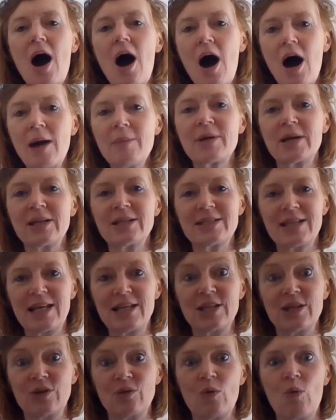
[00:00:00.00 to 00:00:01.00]
I'm going to tell
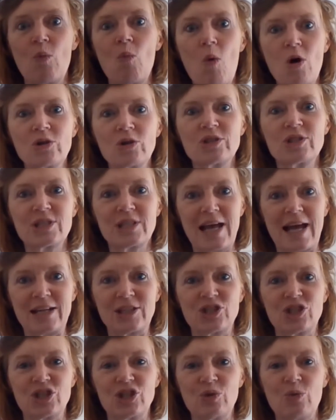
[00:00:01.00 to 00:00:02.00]
you what
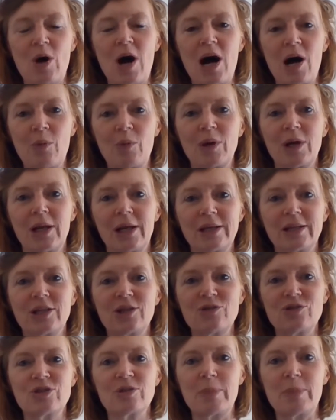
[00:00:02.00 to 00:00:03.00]
statue I would like
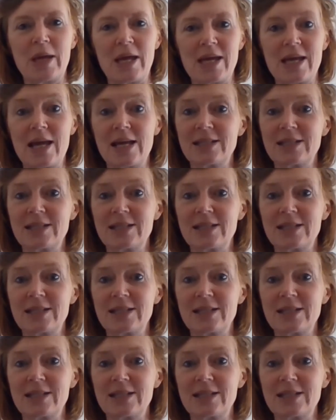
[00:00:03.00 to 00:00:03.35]
you to be.